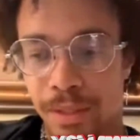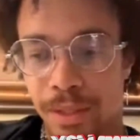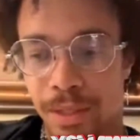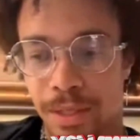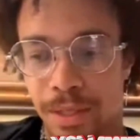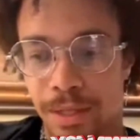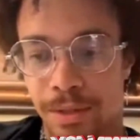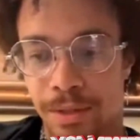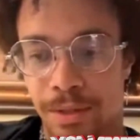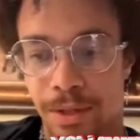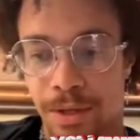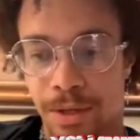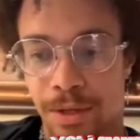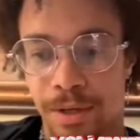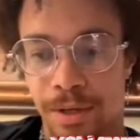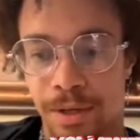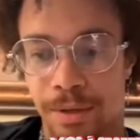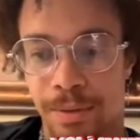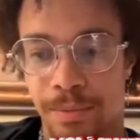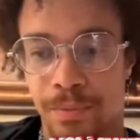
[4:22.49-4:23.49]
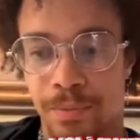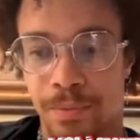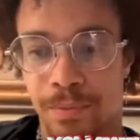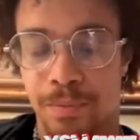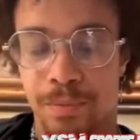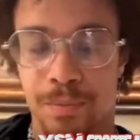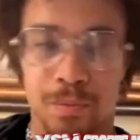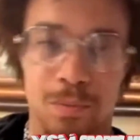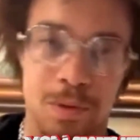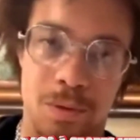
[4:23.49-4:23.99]
You know, so
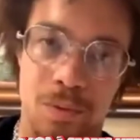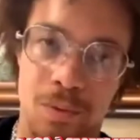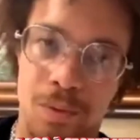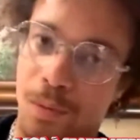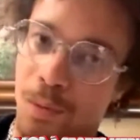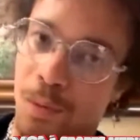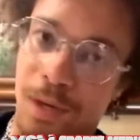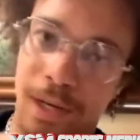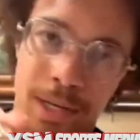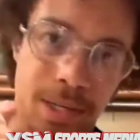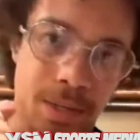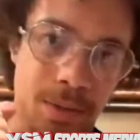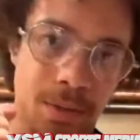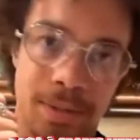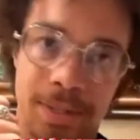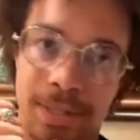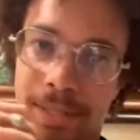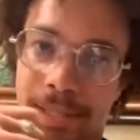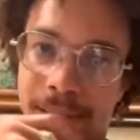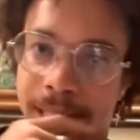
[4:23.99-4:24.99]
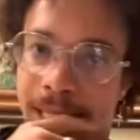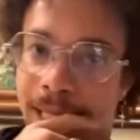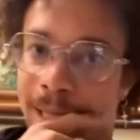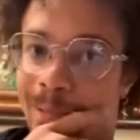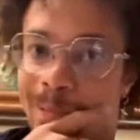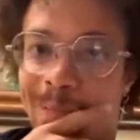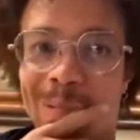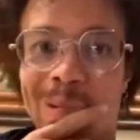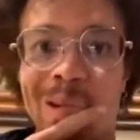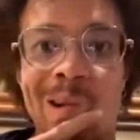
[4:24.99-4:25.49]
we're working on this
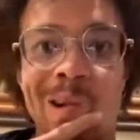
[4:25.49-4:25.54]
shit,